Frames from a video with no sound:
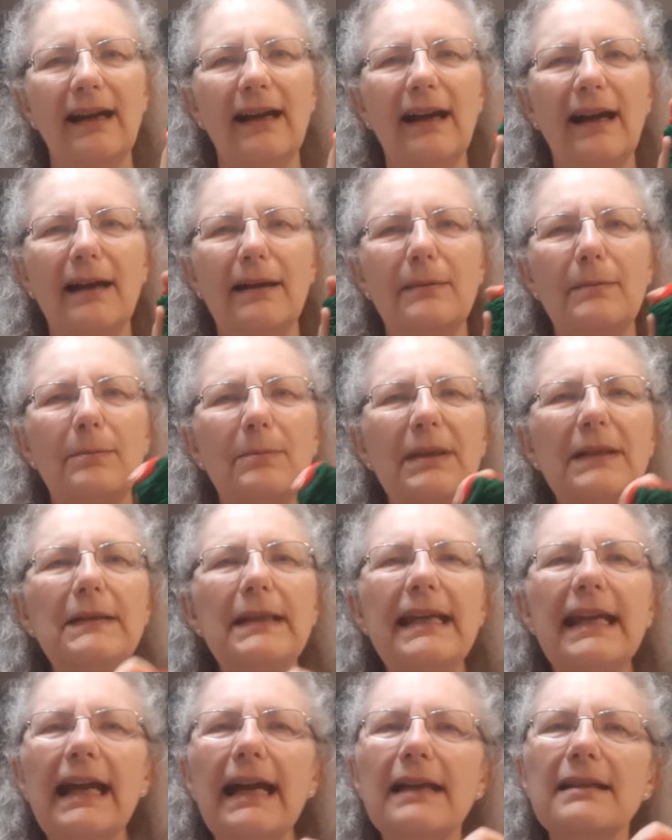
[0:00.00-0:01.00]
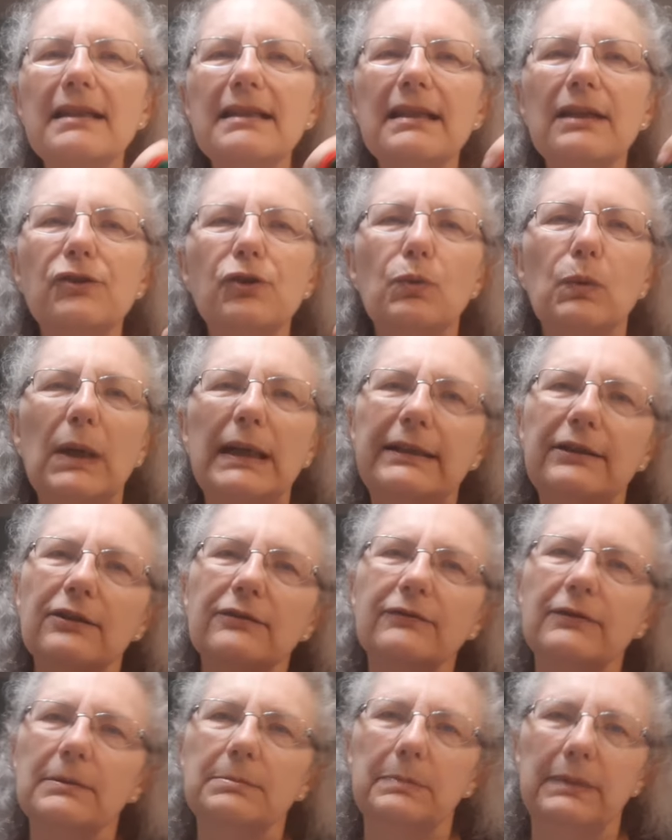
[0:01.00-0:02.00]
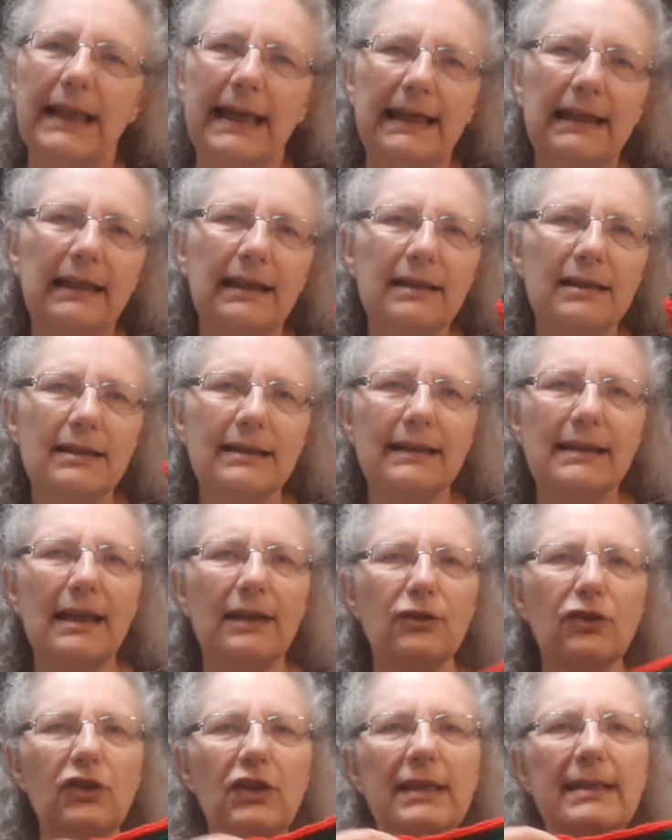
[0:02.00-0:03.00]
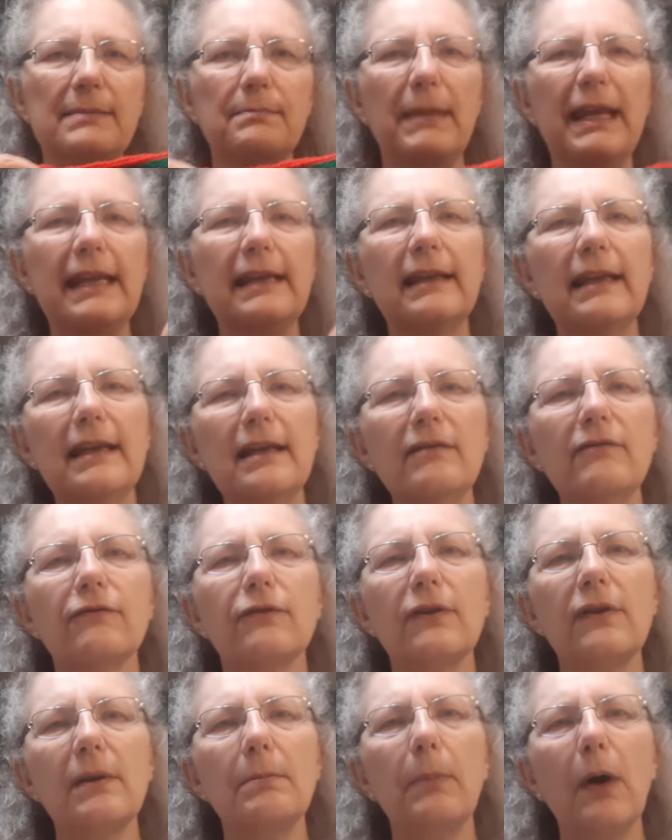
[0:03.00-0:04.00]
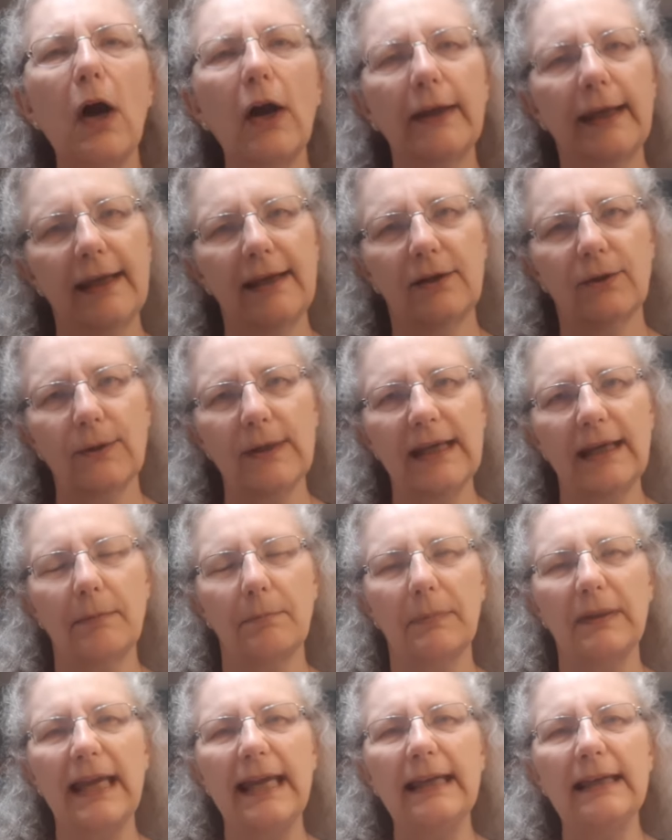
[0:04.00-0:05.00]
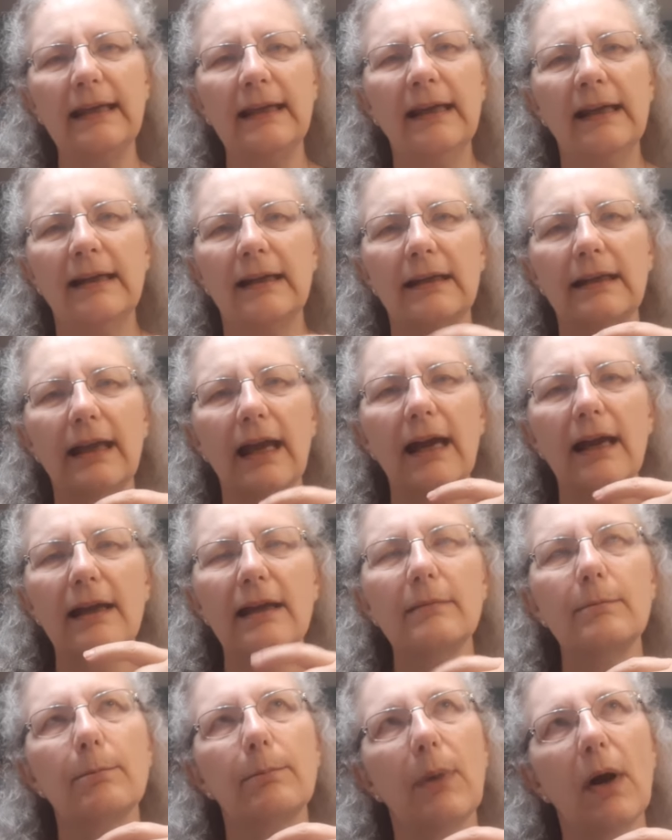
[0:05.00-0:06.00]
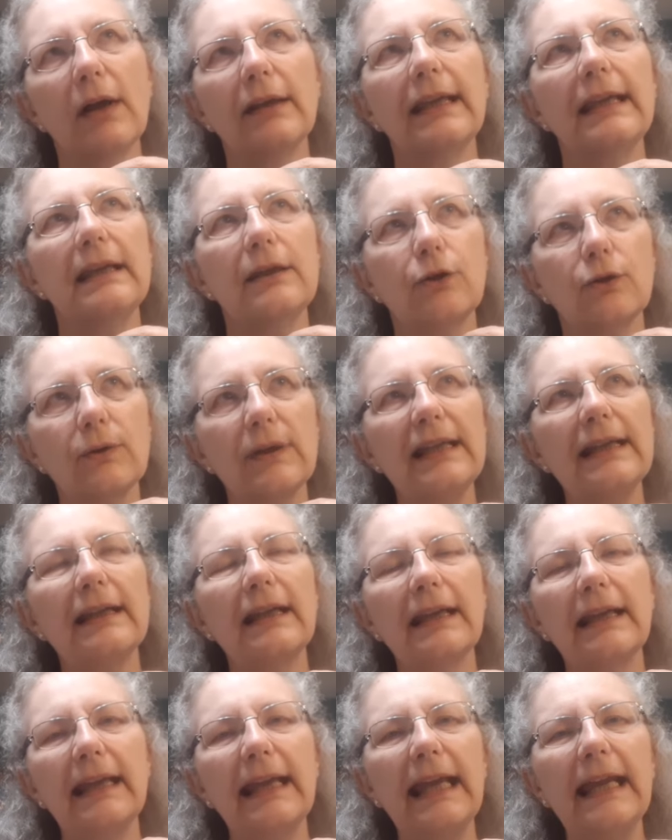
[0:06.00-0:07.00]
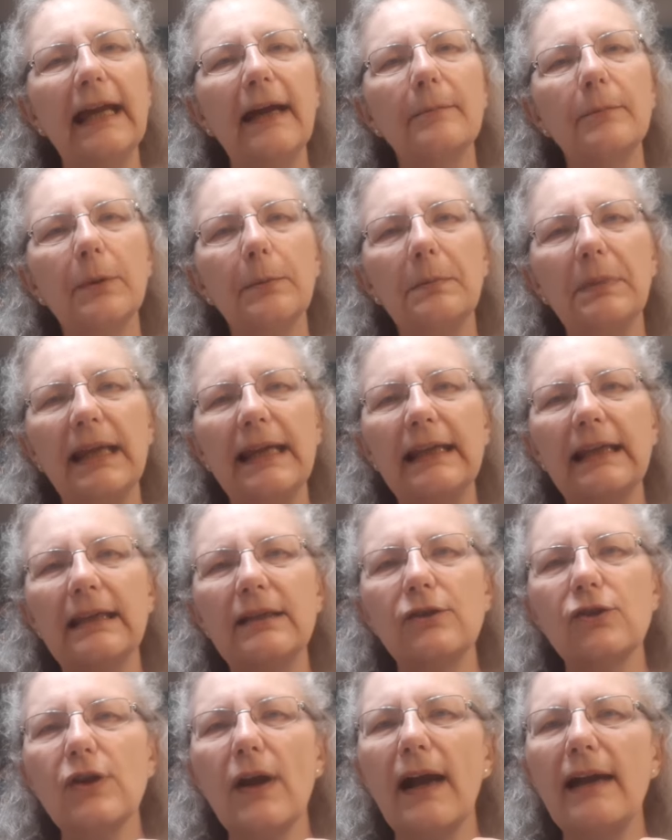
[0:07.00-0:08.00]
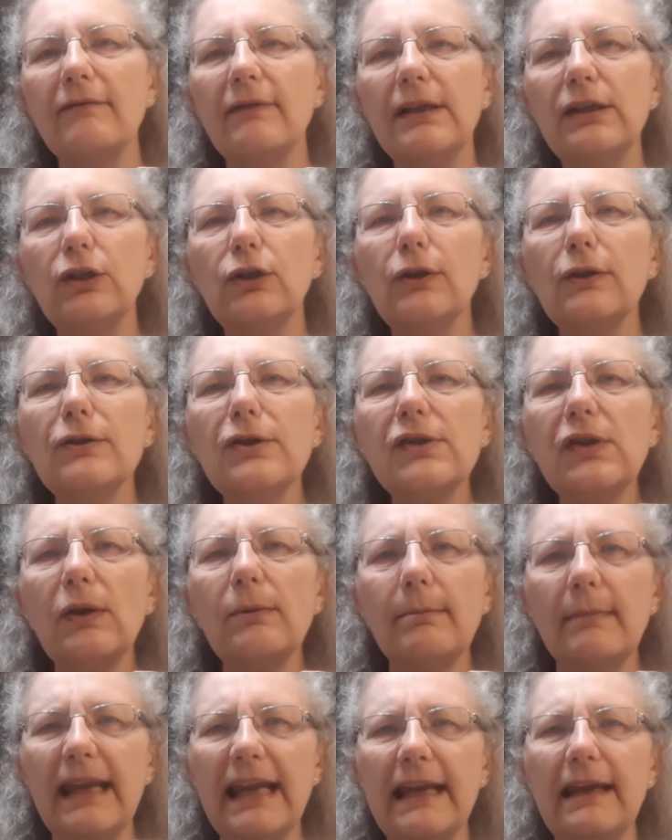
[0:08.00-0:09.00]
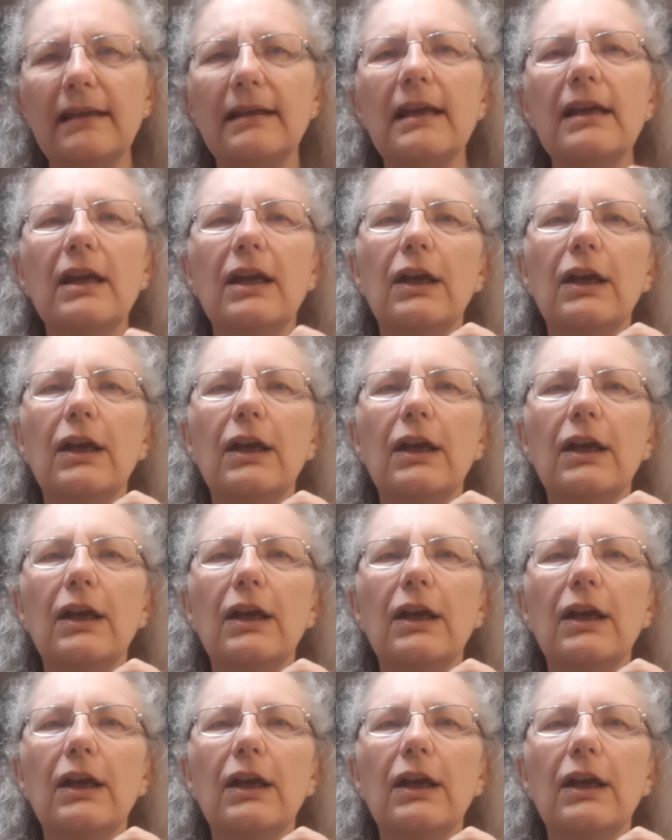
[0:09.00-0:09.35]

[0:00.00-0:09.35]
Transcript: uh, Billie has such wonderful blankets that she's making for the Boggy Creek blank, uh, Boggy Creek Camp blanket drive, and hers are made